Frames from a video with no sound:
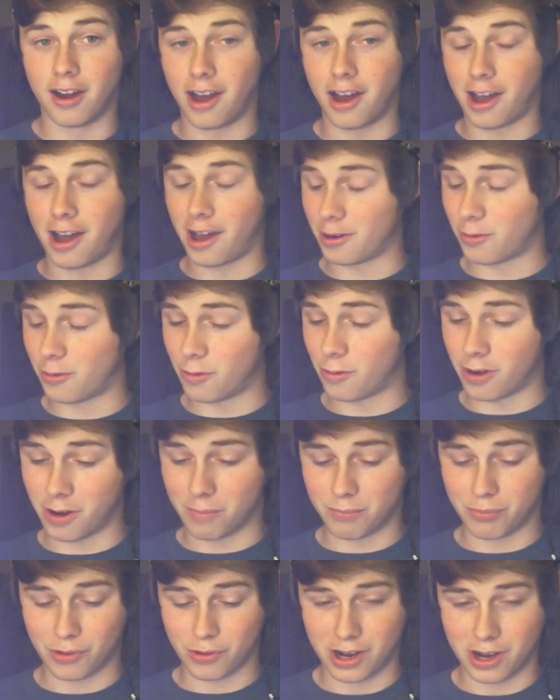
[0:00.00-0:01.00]
I don't want
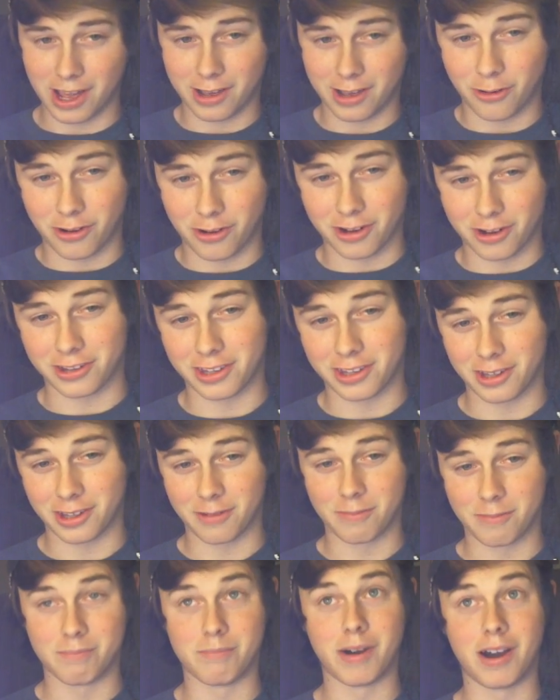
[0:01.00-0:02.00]
to brag or
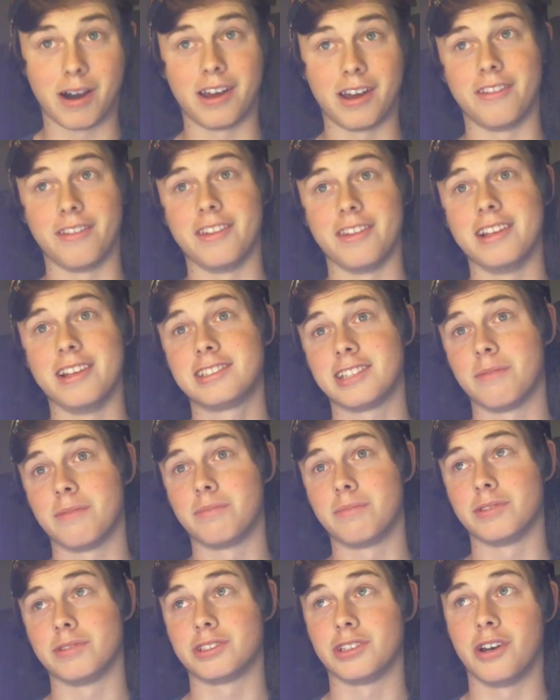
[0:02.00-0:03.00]
anything, but in this
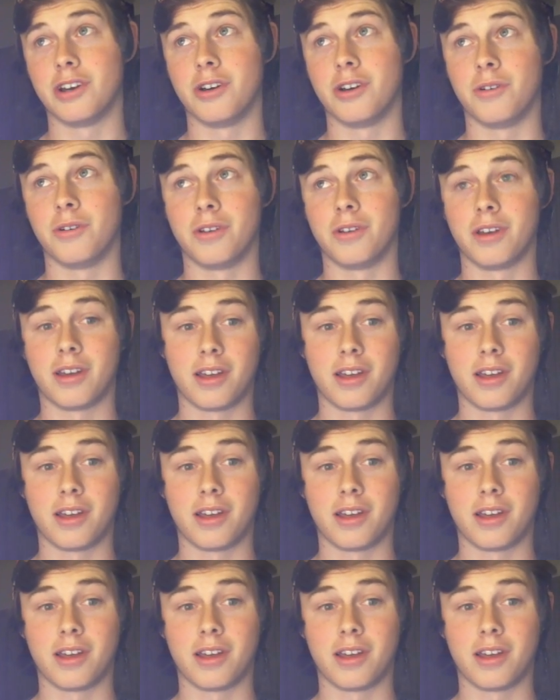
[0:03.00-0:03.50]
episode,